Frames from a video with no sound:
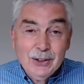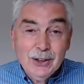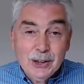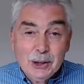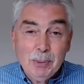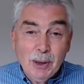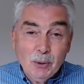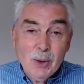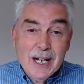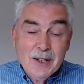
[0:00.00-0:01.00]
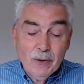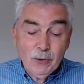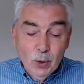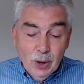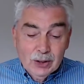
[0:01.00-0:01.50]
that has been read
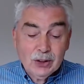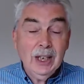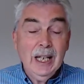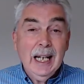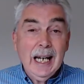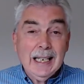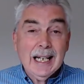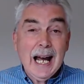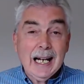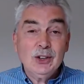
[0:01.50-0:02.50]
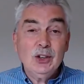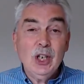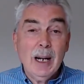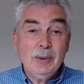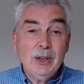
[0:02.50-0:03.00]
for us in Acts
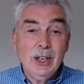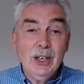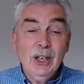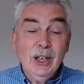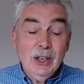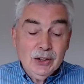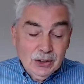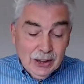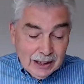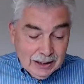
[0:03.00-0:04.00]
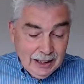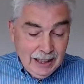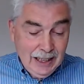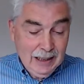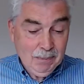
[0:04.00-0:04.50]
chapter
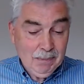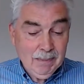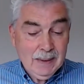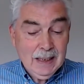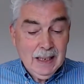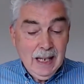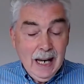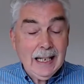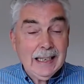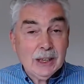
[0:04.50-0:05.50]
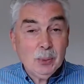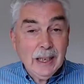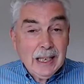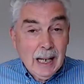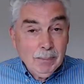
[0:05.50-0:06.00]
16. And as we
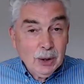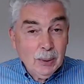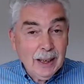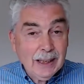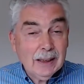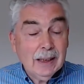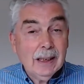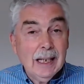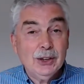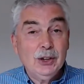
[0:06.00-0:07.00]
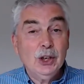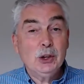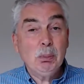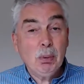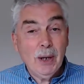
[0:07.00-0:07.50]
come to it, let's
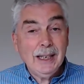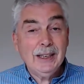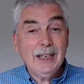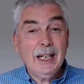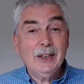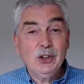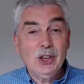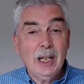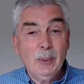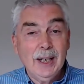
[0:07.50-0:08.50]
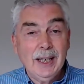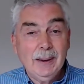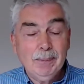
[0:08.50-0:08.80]
just pray together, shall we?